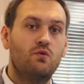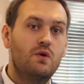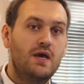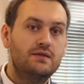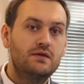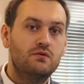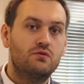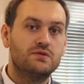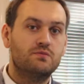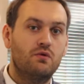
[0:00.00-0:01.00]
Ueda,
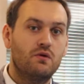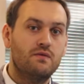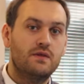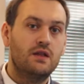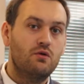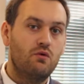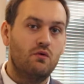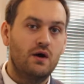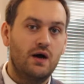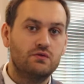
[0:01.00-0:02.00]
who spoke in the
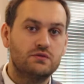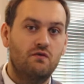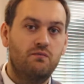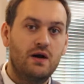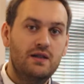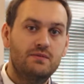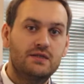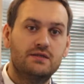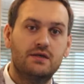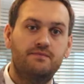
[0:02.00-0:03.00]
low house of
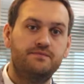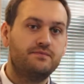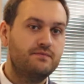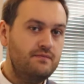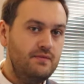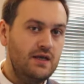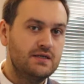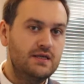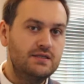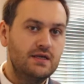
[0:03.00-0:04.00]
parliament, um,
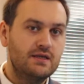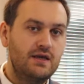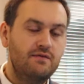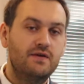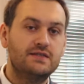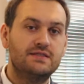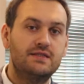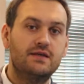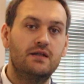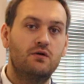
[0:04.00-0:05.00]
did not give a
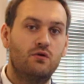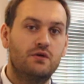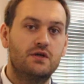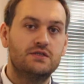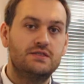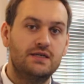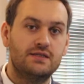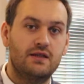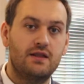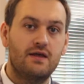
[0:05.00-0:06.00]
single hawkish
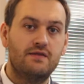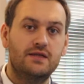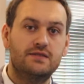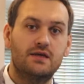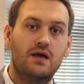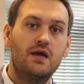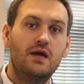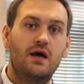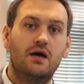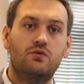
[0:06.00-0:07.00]
signal uh, that uh,
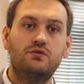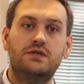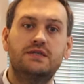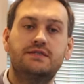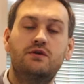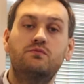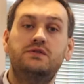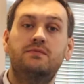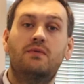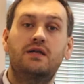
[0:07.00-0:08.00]
uh, could
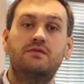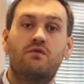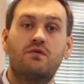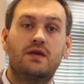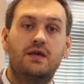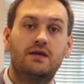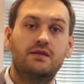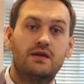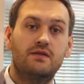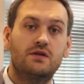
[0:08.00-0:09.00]
resume demand for the
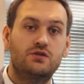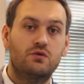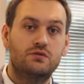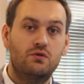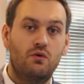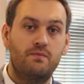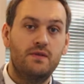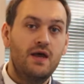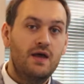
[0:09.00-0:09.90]
yen in the short term.